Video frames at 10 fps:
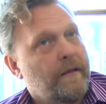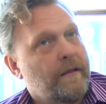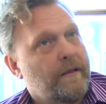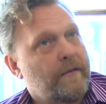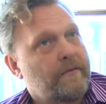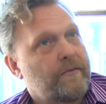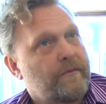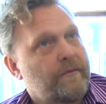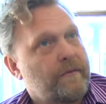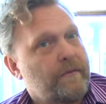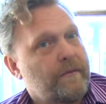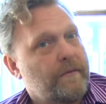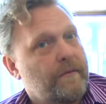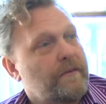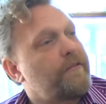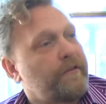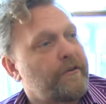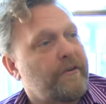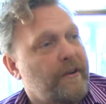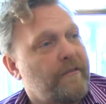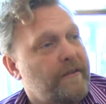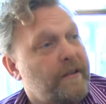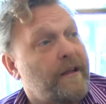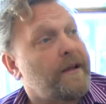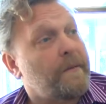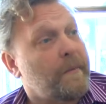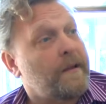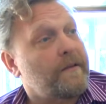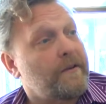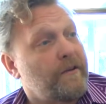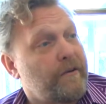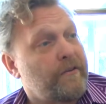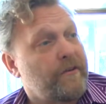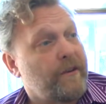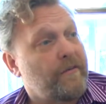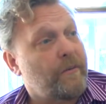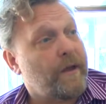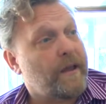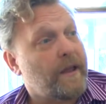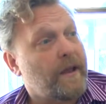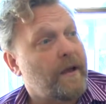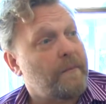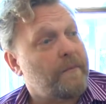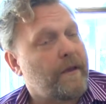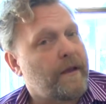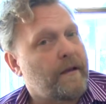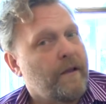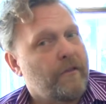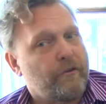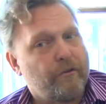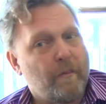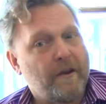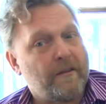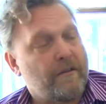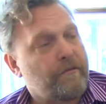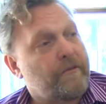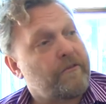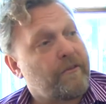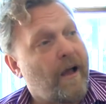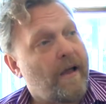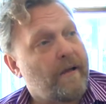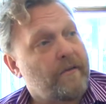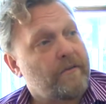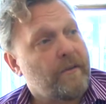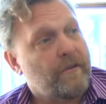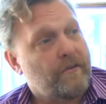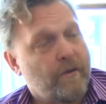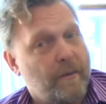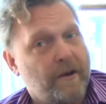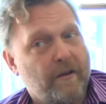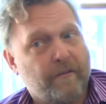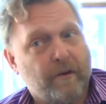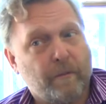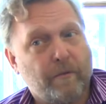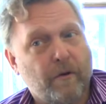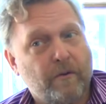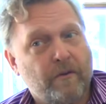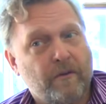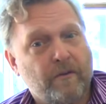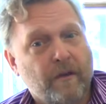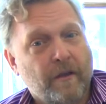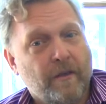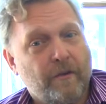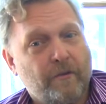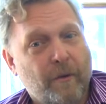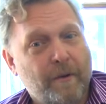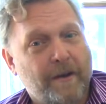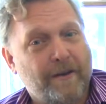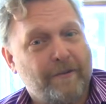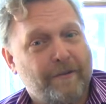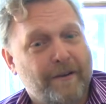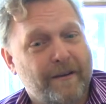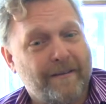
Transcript: this, the diversity of enlightenment, the diversity of waking up, that there's so many different styles, so many different approaches, there's so many different,